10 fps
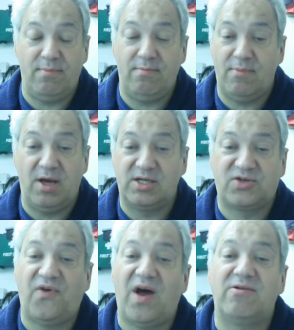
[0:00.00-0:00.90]
as
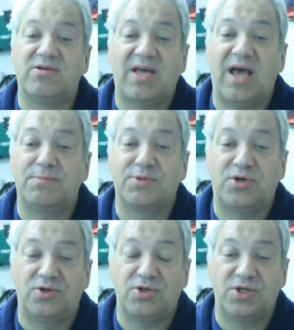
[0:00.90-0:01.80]
far as cam's
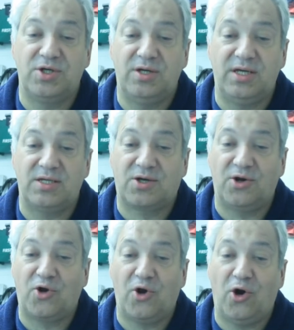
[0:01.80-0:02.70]
concerned, it's going to
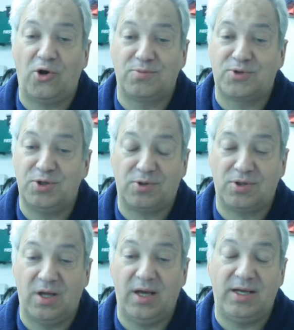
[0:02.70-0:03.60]
call up
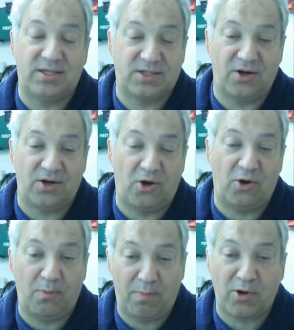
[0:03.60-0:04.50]

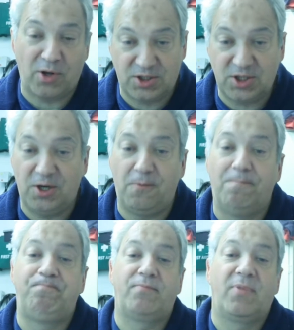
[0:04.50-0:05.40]
pocket 2
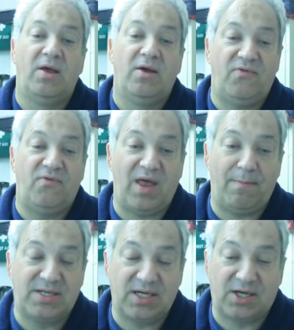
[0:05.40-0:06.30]
for that
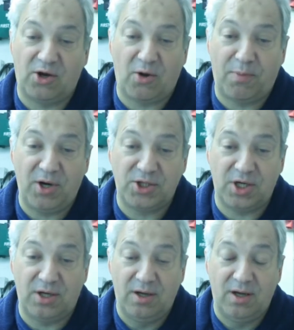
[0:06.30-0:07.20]
particular
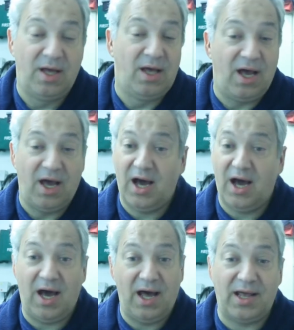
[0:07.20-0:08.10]
operation,
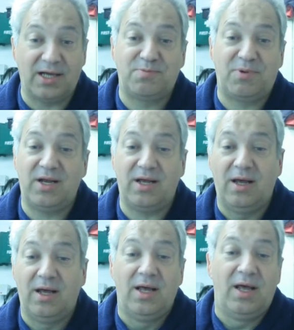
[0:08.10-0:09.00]
and that's brilliant.
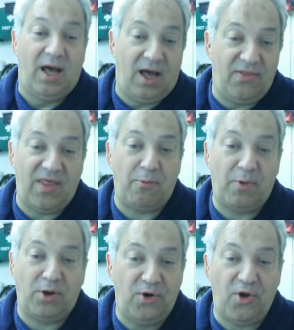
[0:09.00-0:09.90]
And
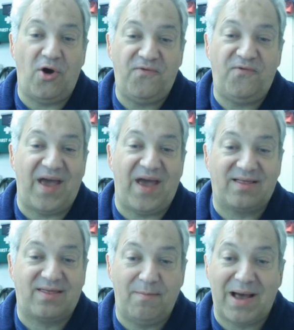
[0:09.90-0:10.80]
that will not
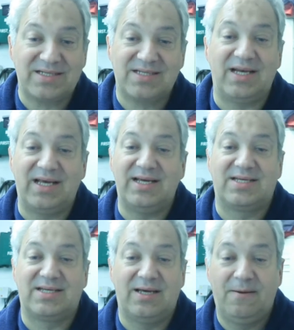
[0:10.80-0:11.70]
affect the master
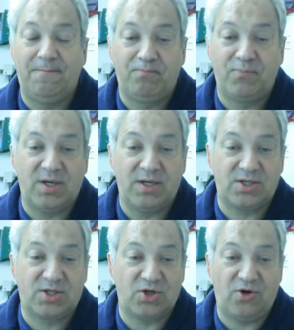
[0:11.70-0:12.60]
list,
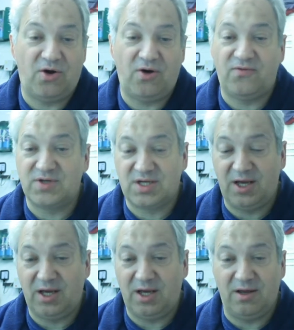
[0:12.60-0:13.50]
so
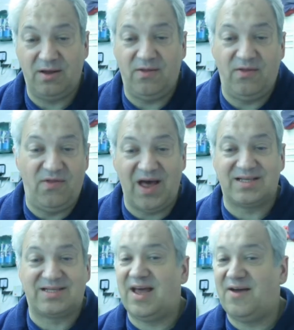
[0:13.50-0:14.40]
obviously
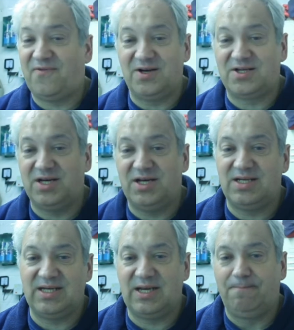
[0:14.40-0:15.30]
that's there for
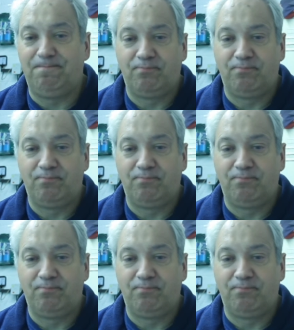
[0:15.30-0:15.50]
eternity.